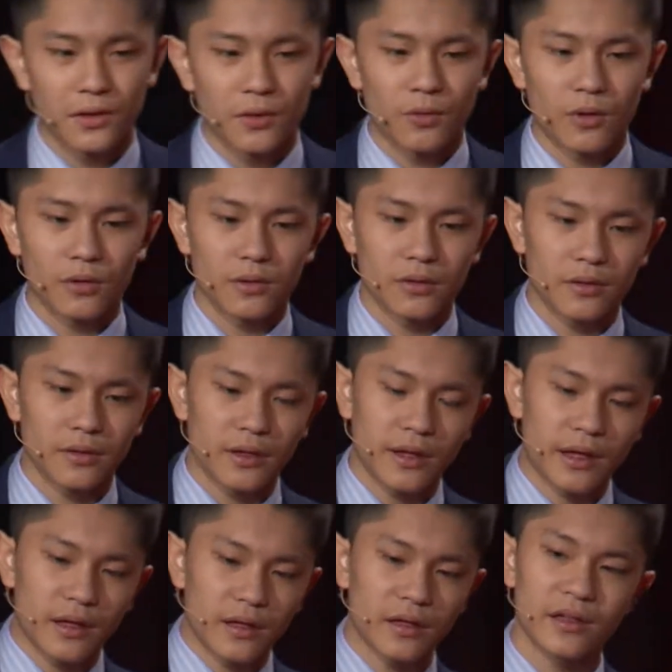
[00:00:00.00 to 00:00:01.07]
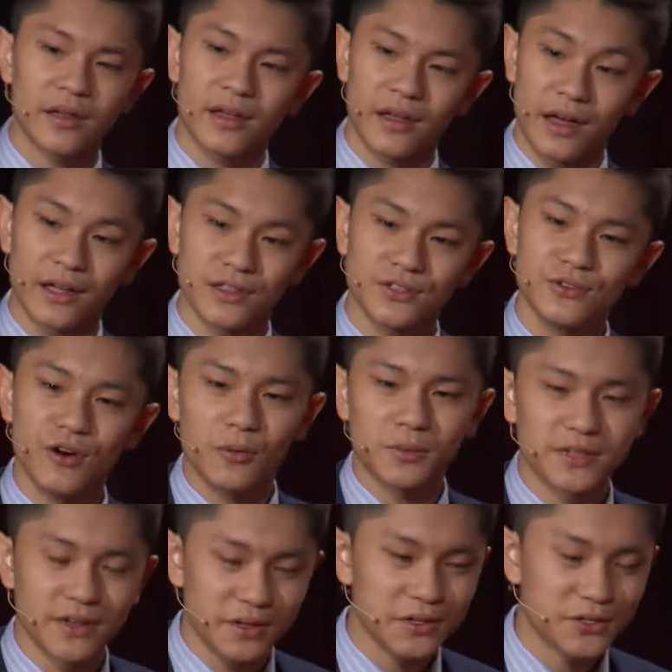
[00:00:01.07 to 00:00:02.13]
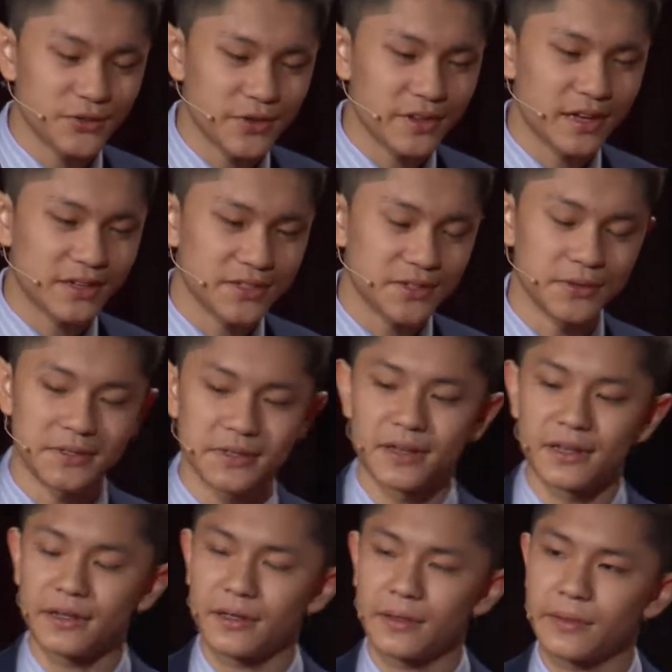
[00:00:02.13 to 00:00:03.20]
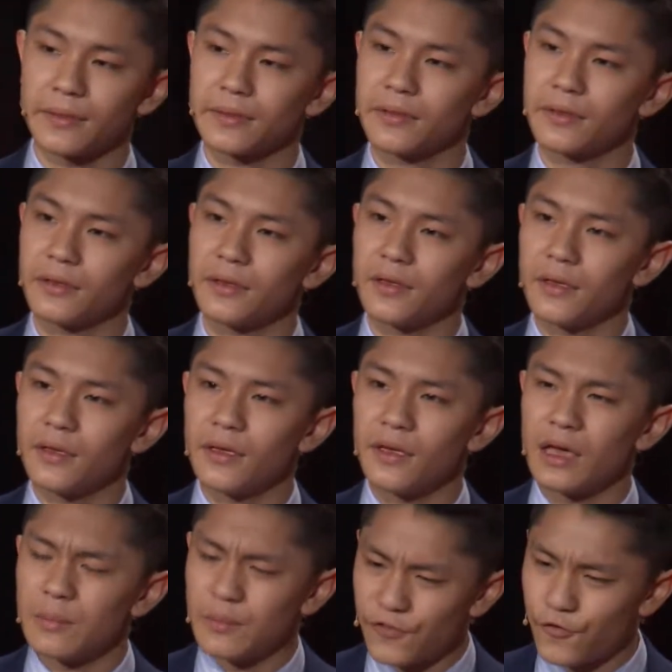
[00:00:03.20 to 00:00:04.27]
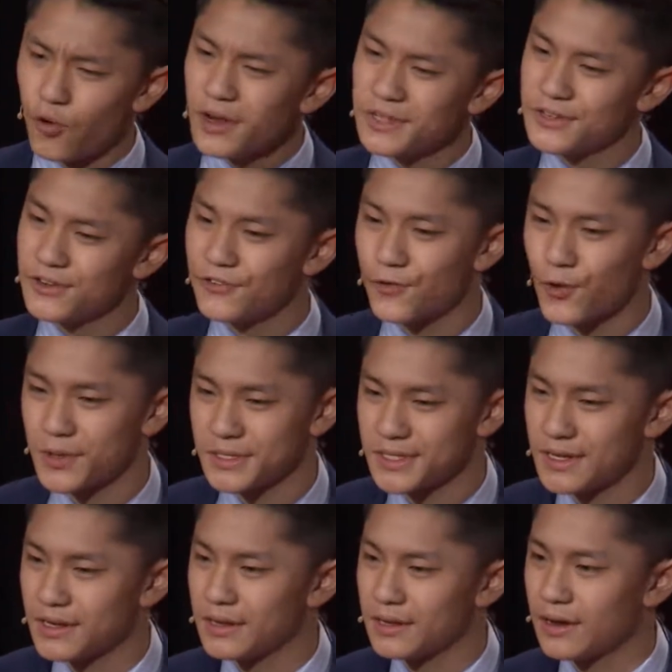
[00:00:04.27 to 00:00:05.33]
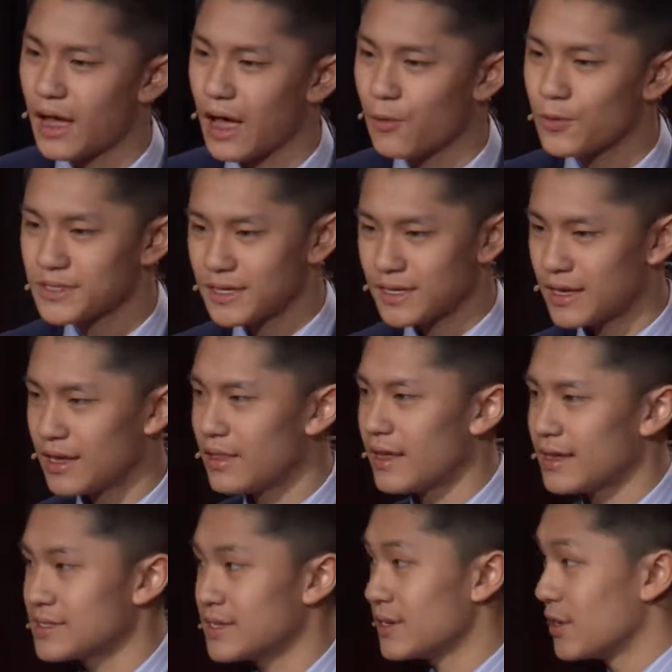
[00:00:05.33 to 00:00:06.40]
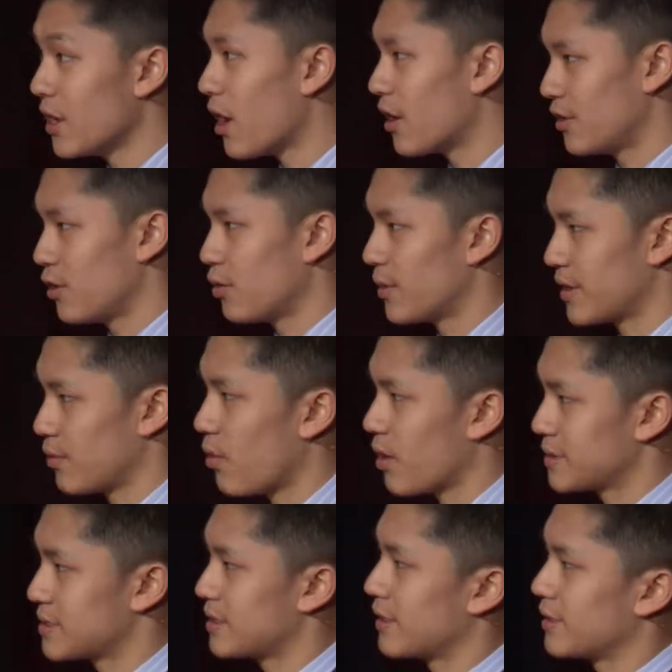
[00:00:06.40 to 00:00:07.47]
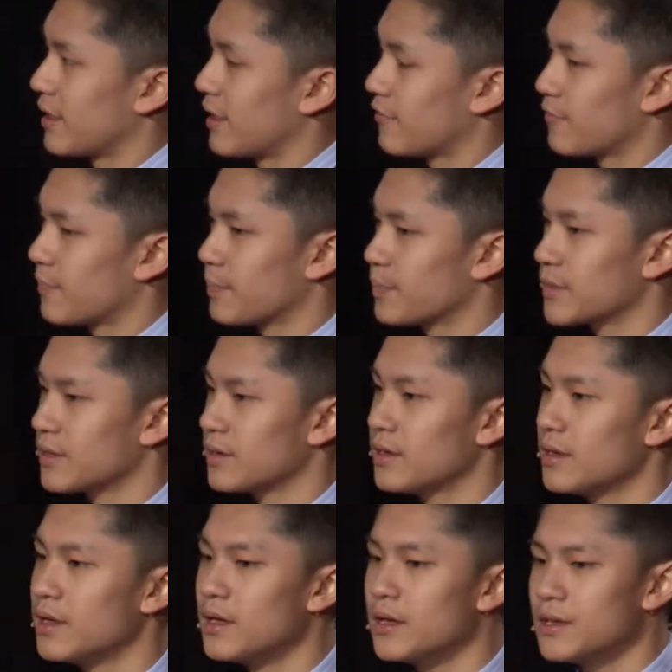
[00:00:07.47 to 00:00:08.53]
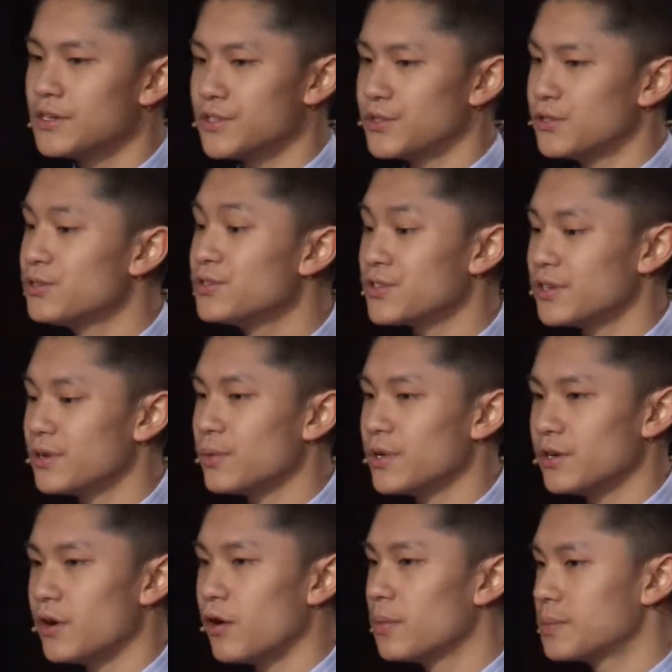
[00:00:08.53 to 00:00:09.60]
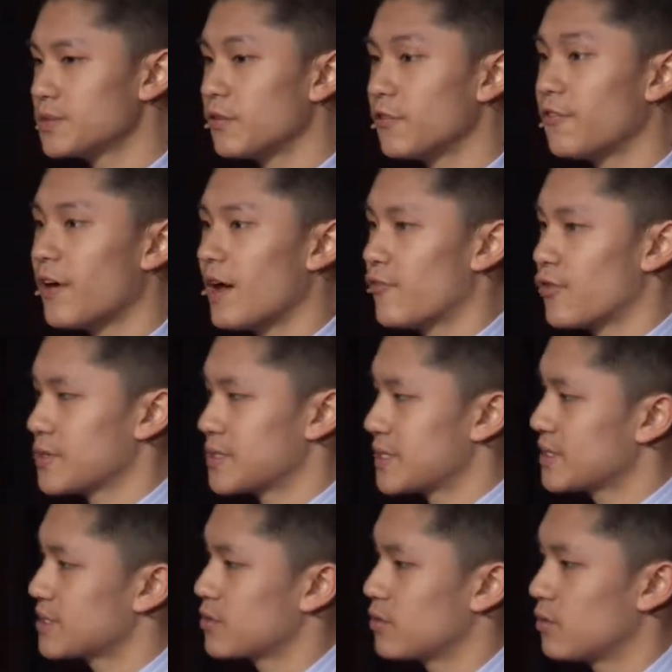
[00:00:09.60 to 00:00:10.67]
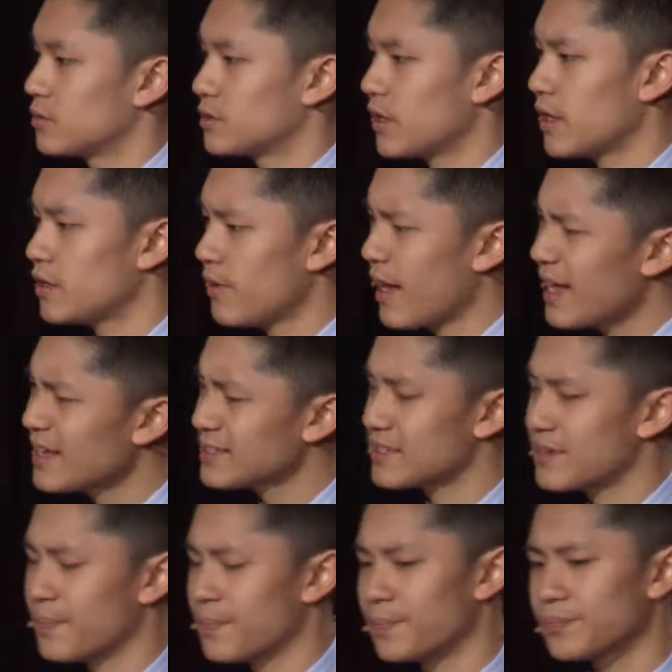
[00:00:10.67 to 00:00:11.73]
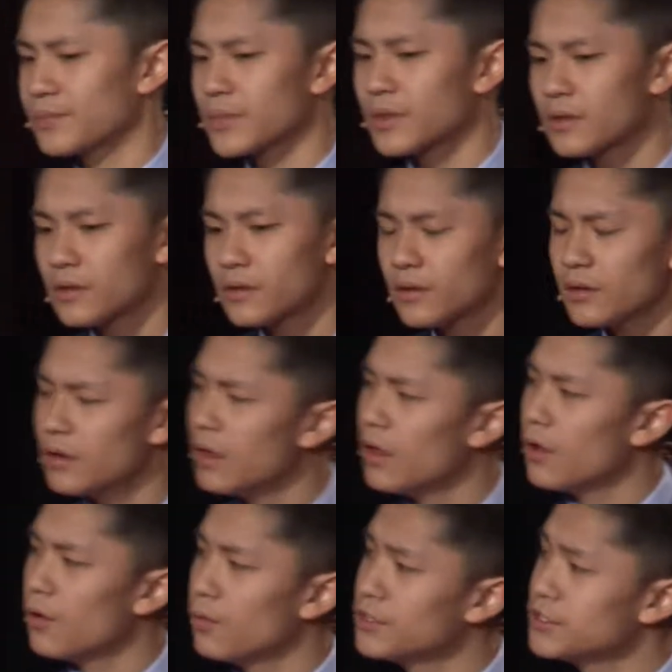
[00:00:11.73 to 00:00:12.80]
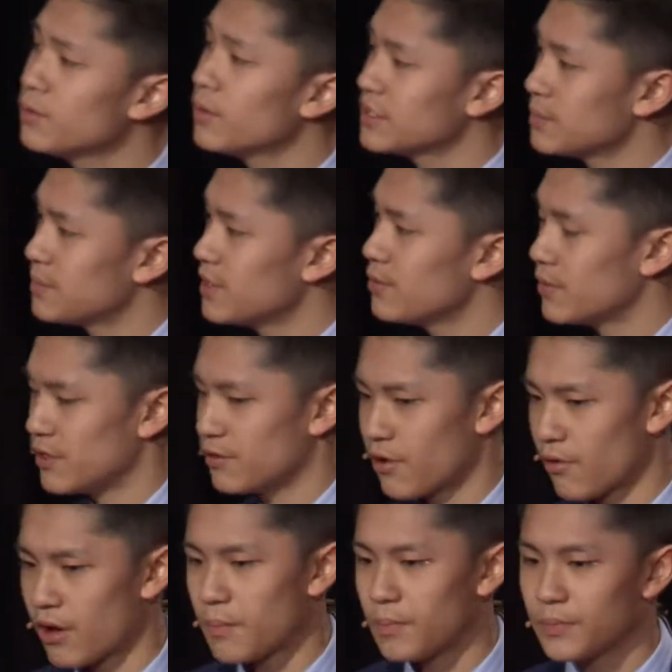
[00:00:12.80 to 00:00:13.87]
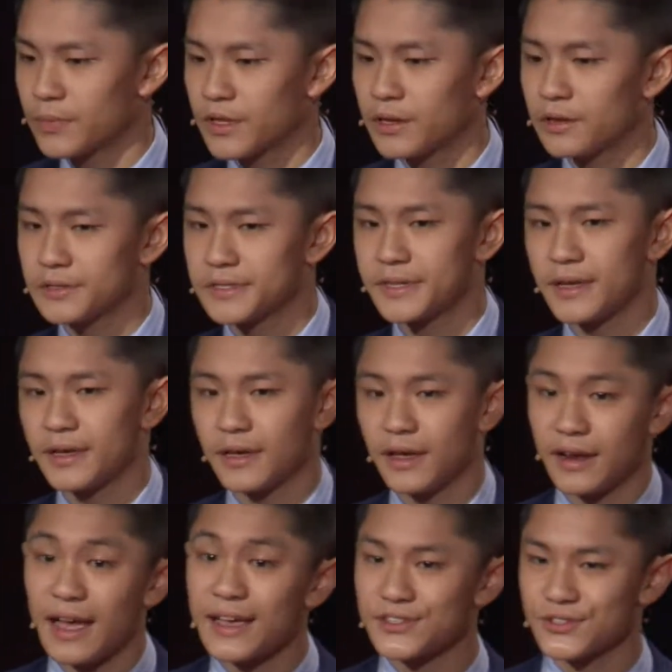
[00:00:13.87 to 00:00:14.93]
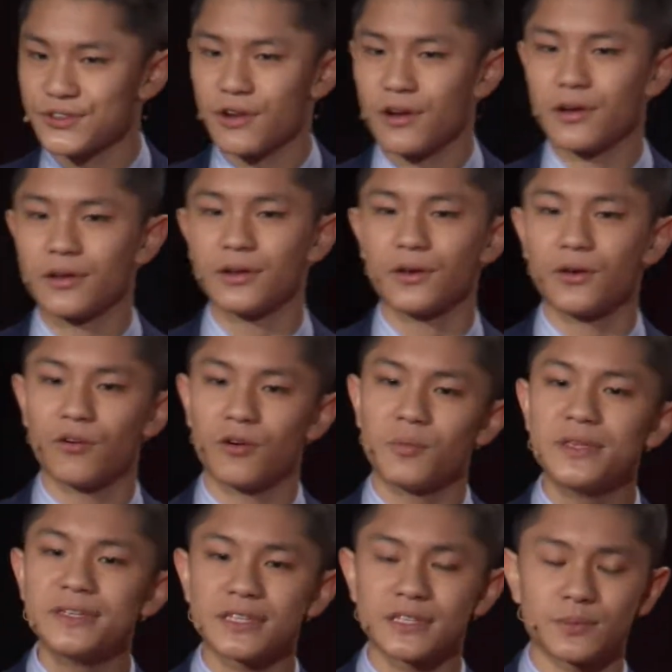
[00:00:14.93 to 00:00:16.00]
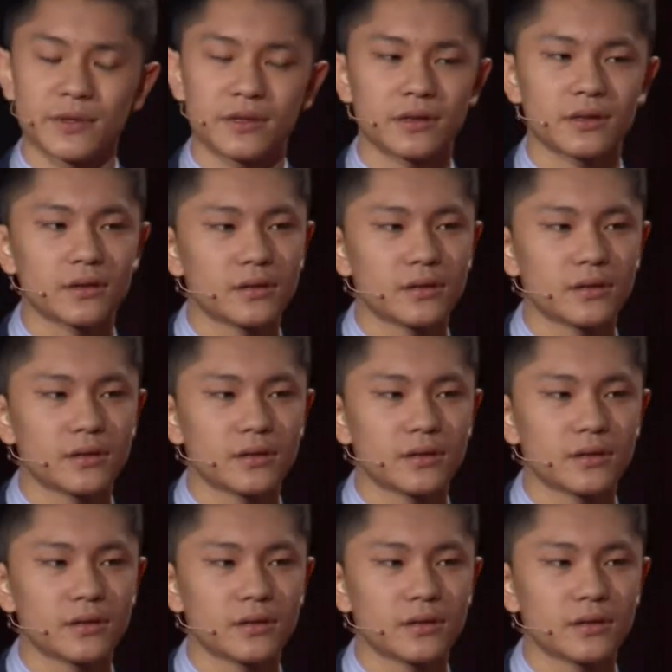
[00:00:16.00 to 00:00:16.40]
Well, I do hope to illustrate that to you today. Before I turned 14, I was a kid that did not know he wanted in life. So usually when you go up to a 5 or a 6-year-old and you ask him, what do you want to be when you grow up? He'll say an astronaut or a businessman.